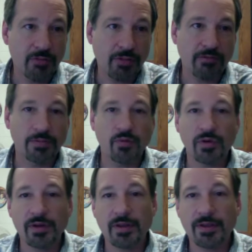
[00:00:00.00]
Probably
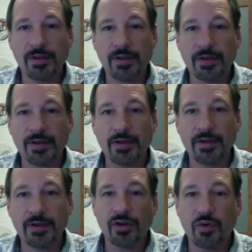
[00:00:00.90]
one of the things that
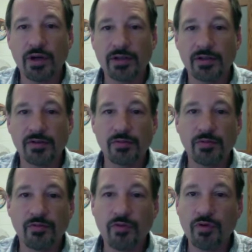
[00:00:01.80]
you'll want to do
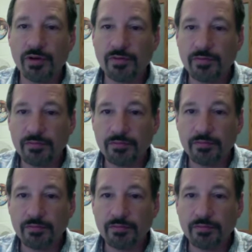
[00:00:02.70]
before you